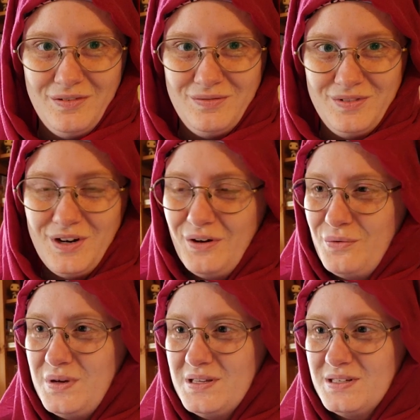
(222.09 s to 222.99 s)
And,
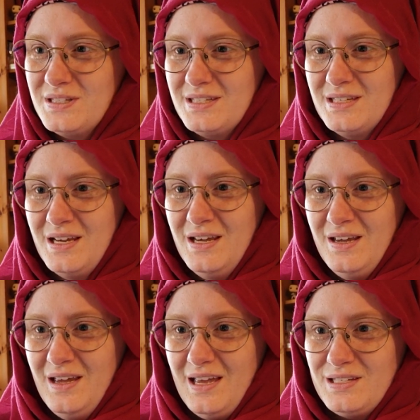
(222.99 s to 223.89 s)
we
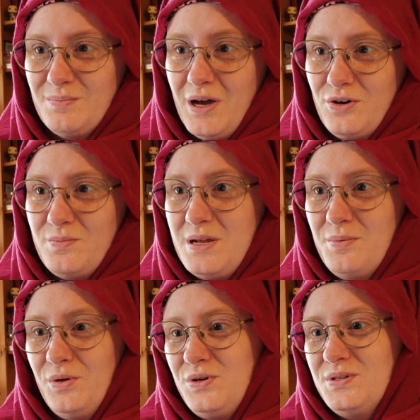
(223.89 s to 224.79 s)
as modern
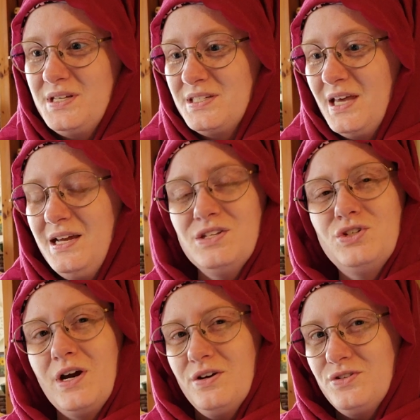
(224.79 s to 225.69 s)
people using science
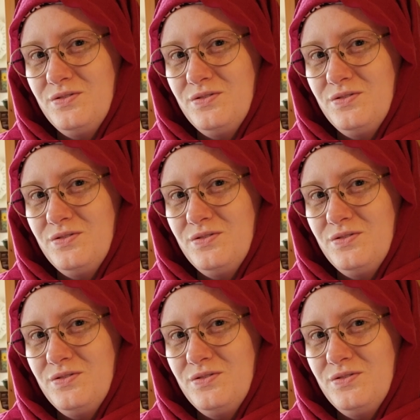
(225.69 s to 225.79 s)
try to